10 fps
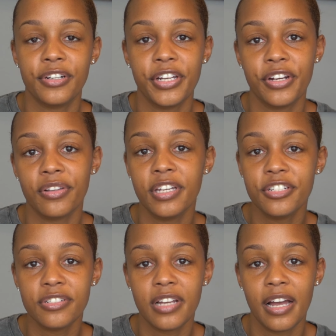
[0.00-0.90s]
during your
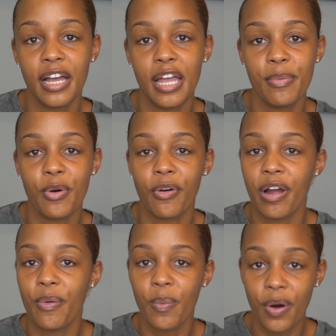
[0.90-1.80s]
leisure time or
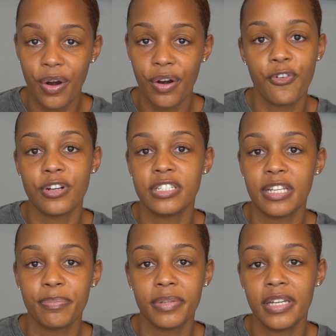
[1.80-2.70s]
at work for
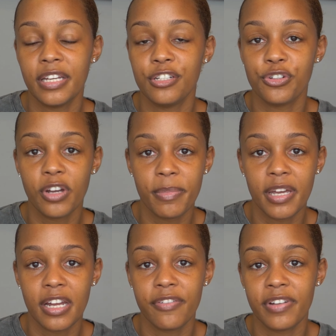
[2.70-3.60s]
simply
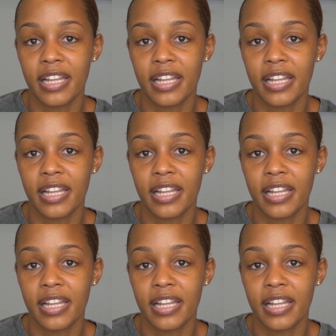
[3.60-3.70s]
enjoyment,